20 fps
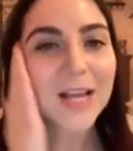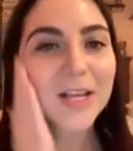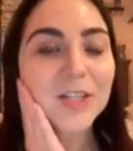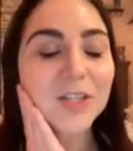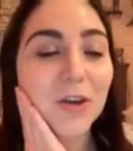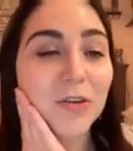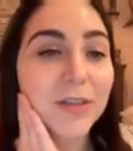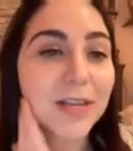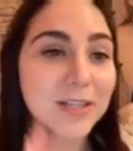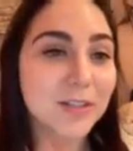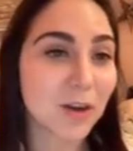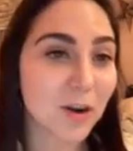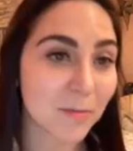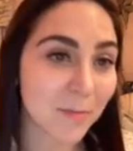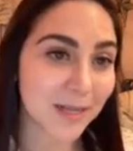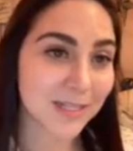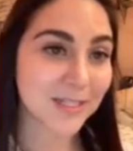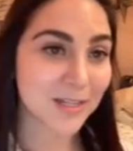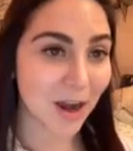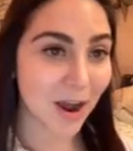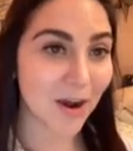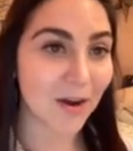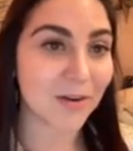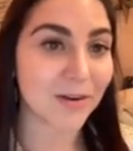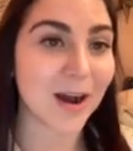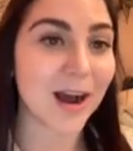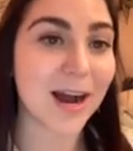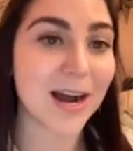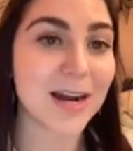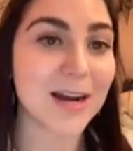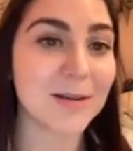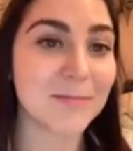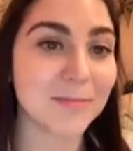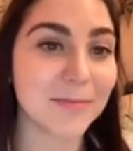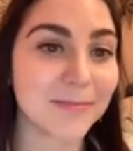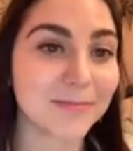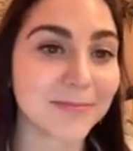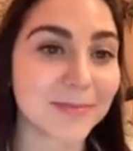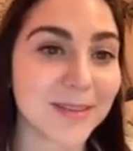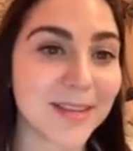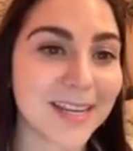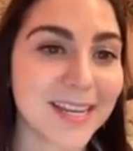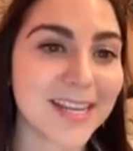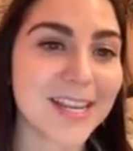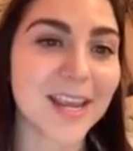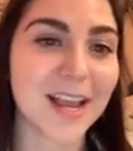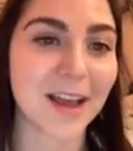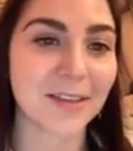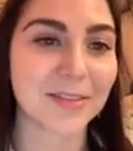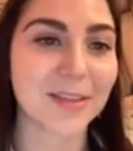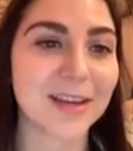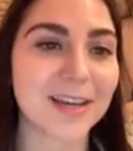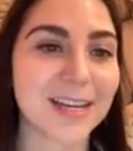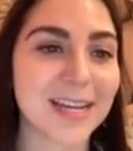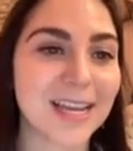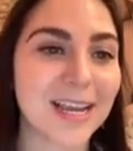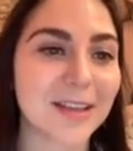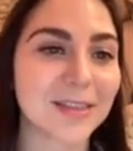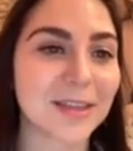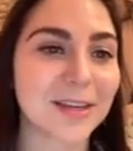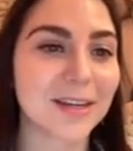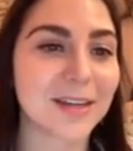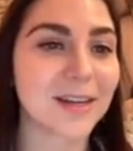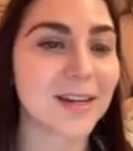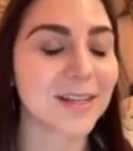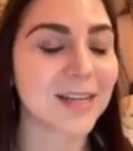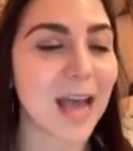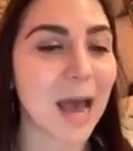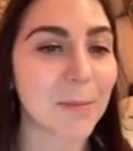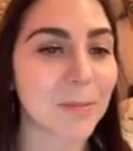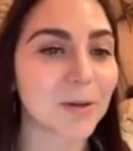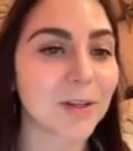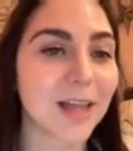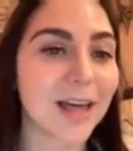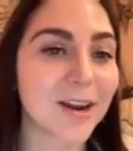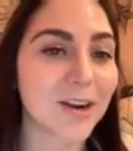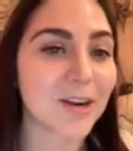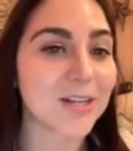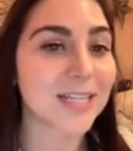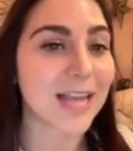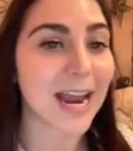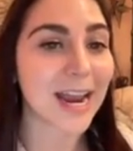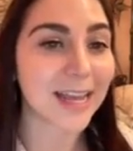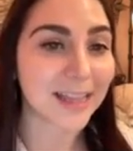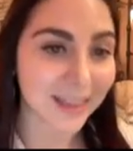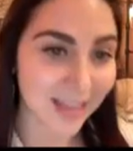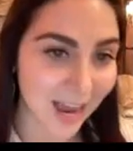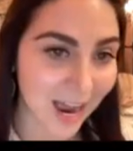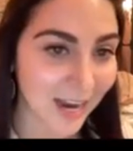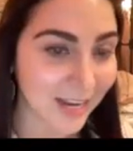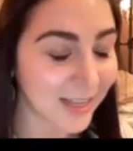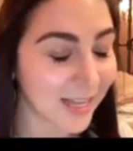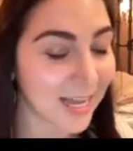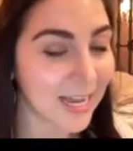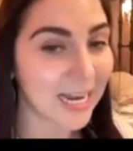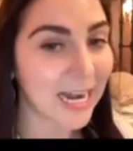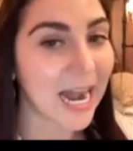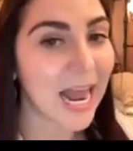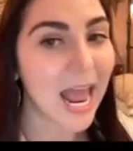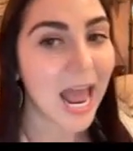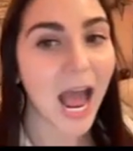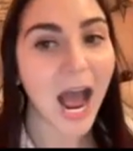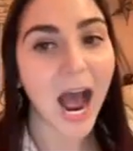So these are a must know. You got the capital letters and the highlight.